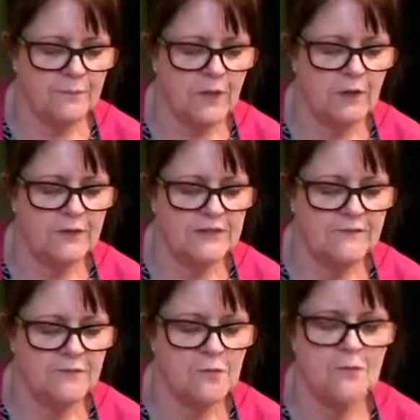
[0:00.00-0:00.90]

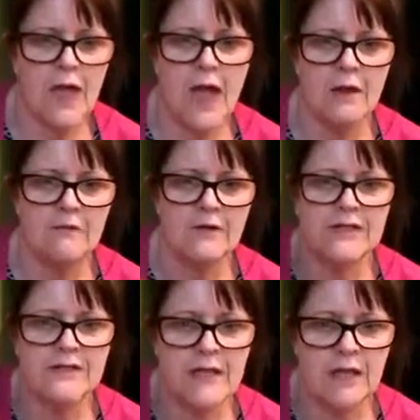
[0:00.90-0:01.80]
94
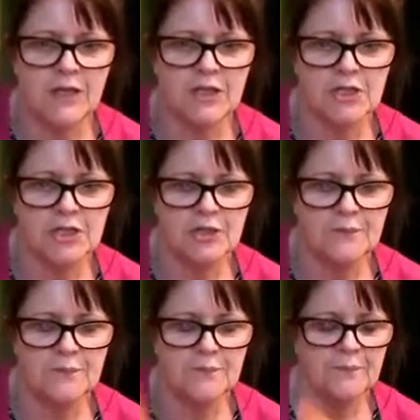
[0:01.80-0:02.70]
calories each,
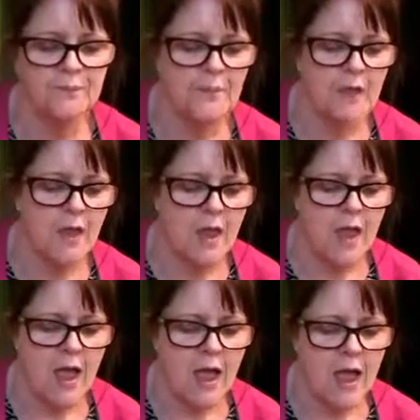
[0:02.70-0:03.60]

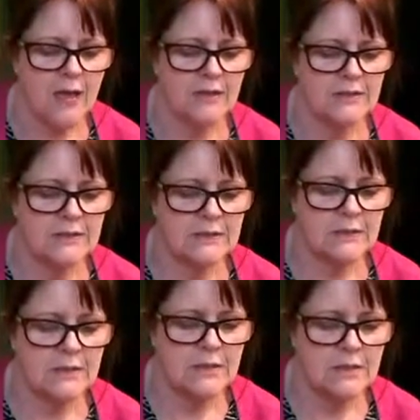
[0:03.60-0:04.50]
and
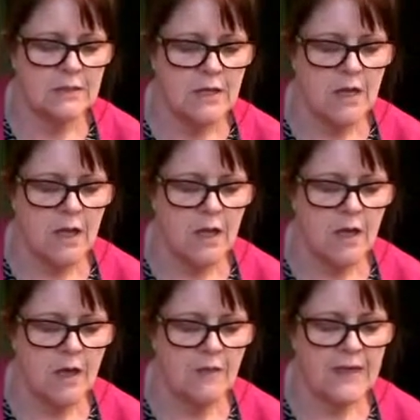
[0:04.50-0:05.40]

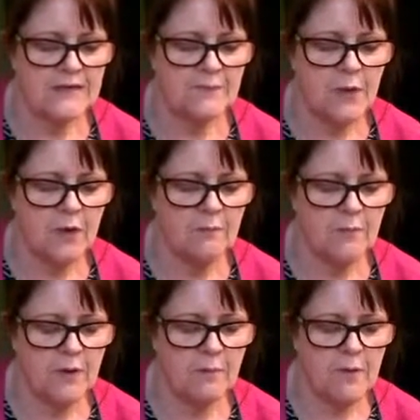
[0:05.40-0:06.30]
that's per
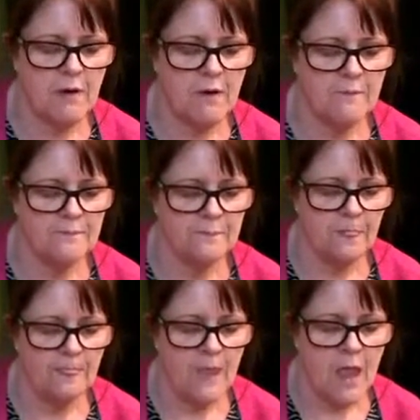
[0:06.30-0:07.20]
bar,
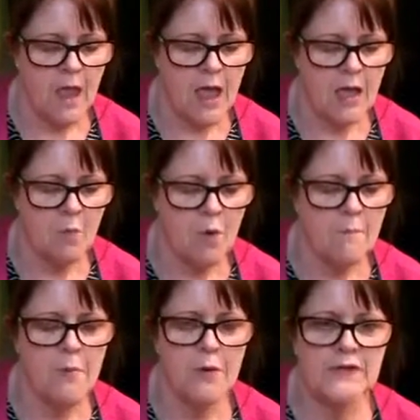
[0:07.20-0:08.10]
and
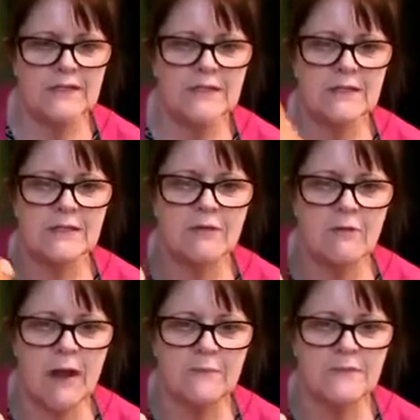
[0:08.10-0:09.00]
1.6
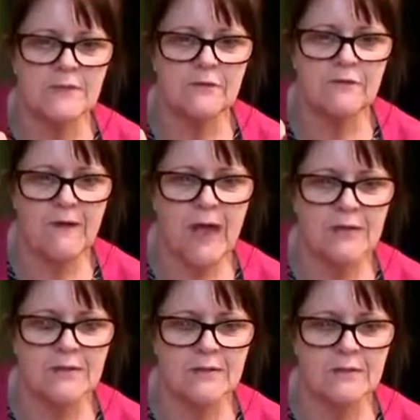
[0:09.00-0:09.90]
grams of
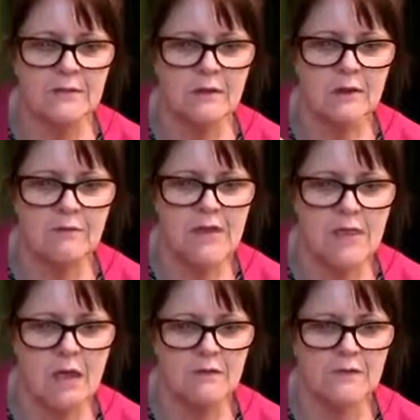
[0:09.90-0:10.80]
fat are in
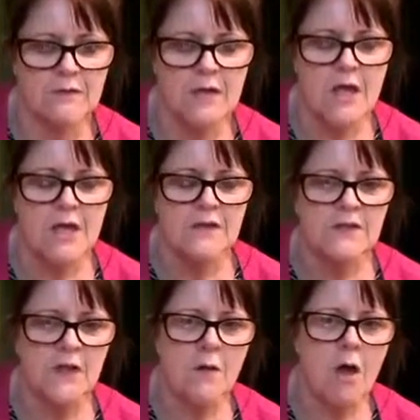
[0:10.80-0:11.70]
those.
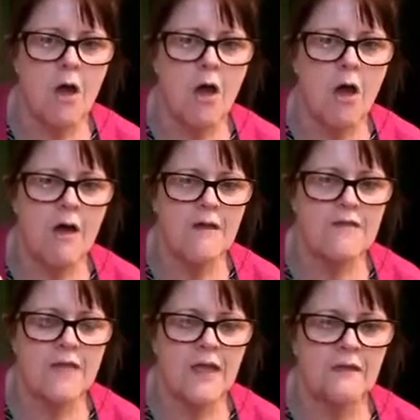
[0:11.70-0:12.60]
So I
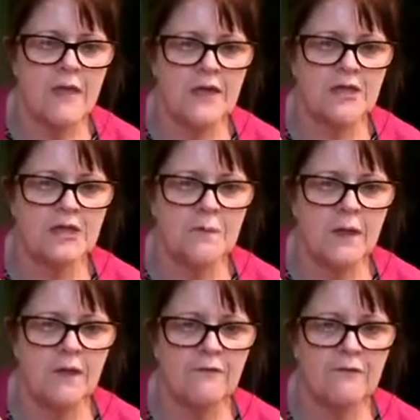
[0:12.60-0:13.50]
think that should
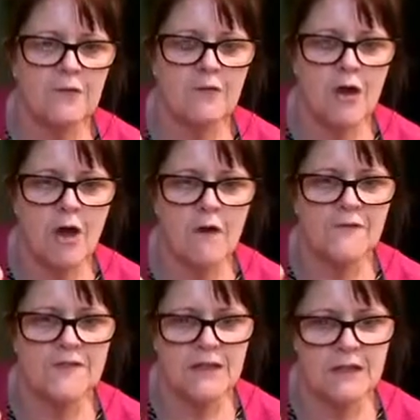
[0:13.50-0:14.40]
be 4.5
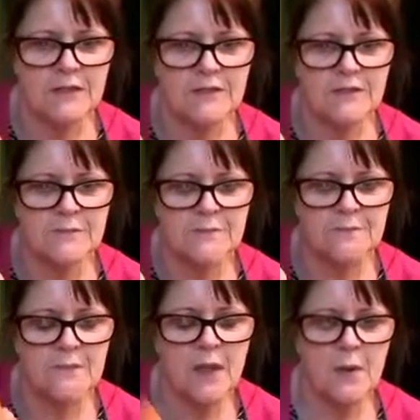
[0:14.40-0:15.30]
sins.
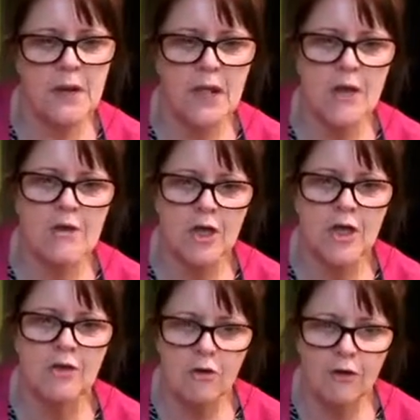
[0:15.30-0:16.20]
Now when I look at
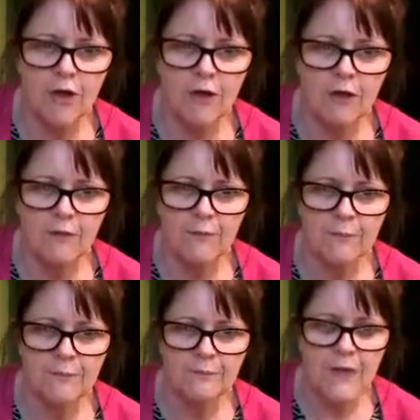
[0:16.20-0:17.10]
a yoghurt,
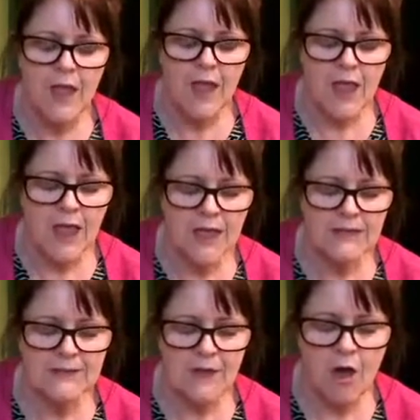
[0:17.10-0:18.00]

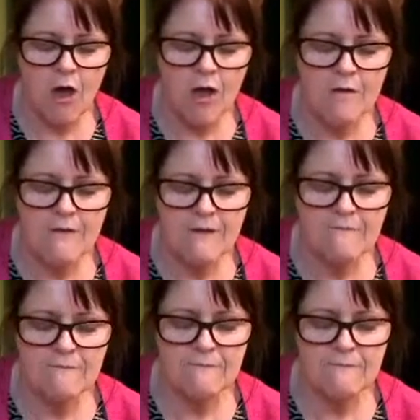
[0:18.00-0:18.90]
it's higher
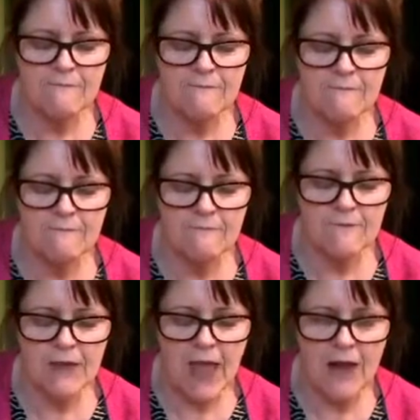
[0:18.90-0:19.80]
in
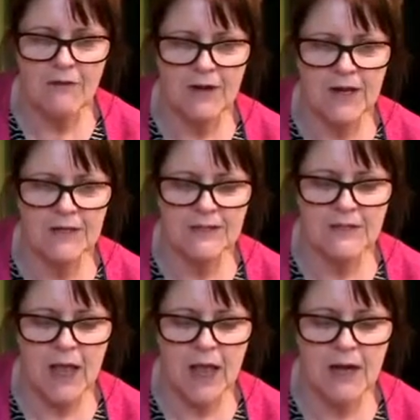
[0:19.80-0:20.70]

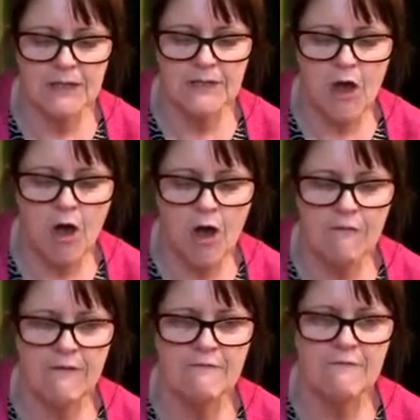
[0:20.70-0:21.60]
calories and it's
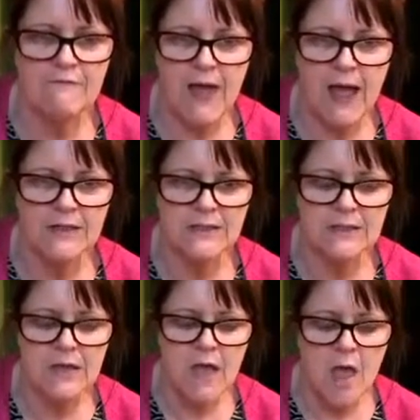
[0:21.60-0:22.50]
higher in fat,
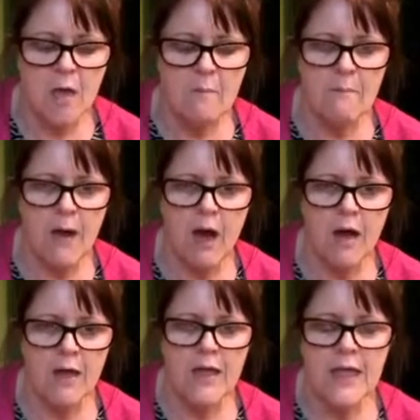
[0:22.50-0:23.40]

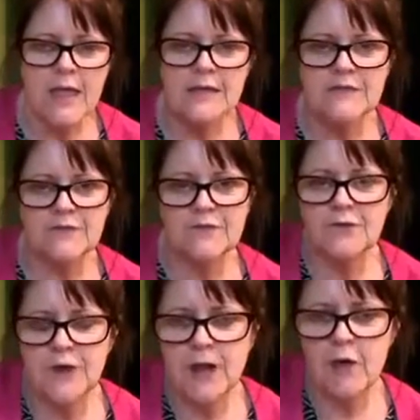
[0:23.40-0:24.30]
but it's
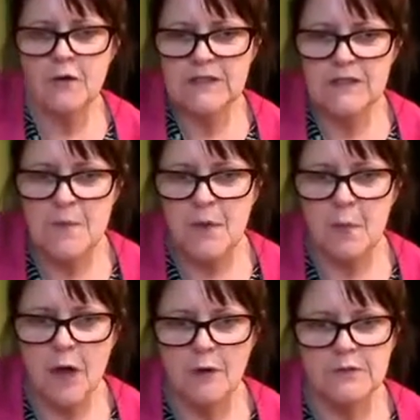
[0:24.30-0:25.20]
free on Slimming
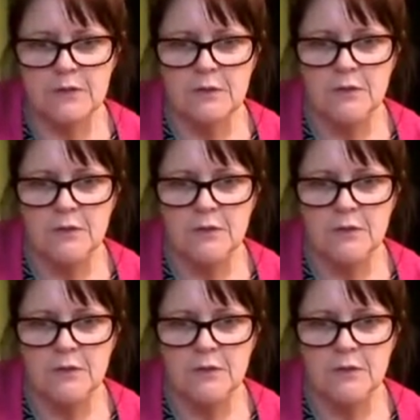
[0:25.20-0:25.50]
World.